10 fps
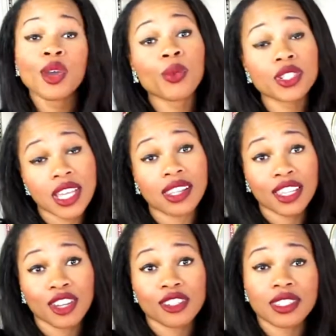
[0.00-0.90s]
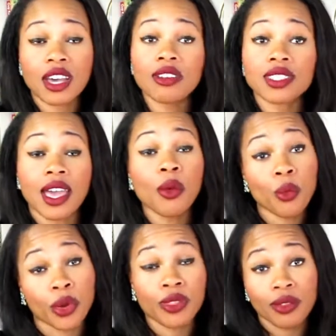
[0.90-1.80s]
We're telling ourselves
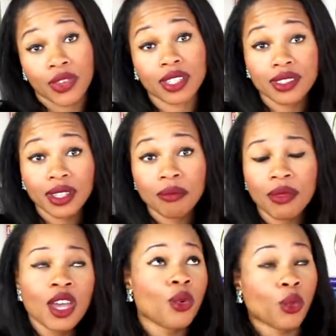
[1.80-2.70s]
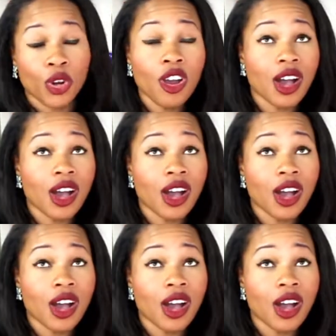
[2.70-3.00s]
that we're the victim, we're